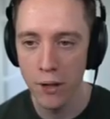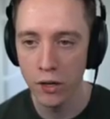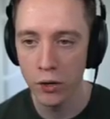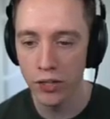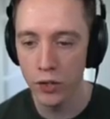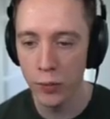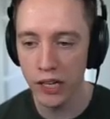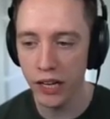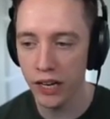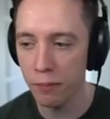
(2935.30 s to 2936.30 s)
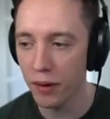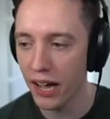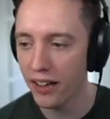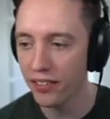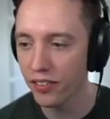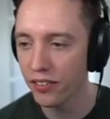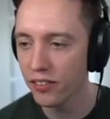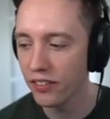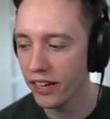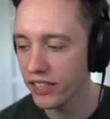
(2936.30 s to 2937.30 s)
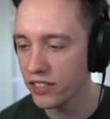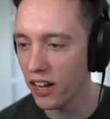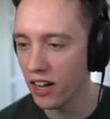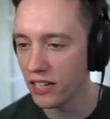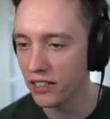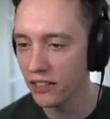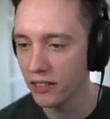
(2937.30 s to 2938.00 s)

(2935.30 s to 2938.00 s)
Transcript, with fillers: Could this be a hidden path? It's not.